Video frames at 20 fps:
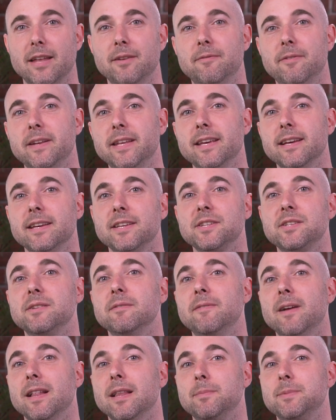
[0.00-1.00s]
NVIDIA has
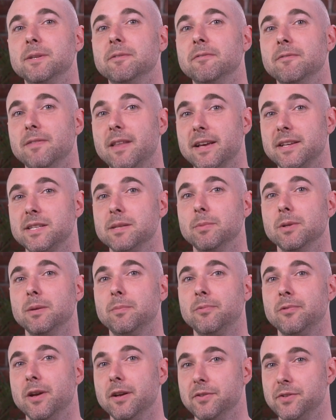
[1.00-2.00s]
developed a flexible
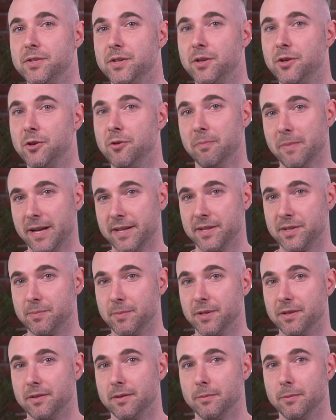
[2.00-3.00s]
approach to queue
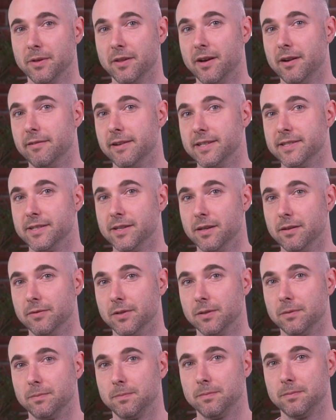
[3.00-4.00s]
management with Iray Server.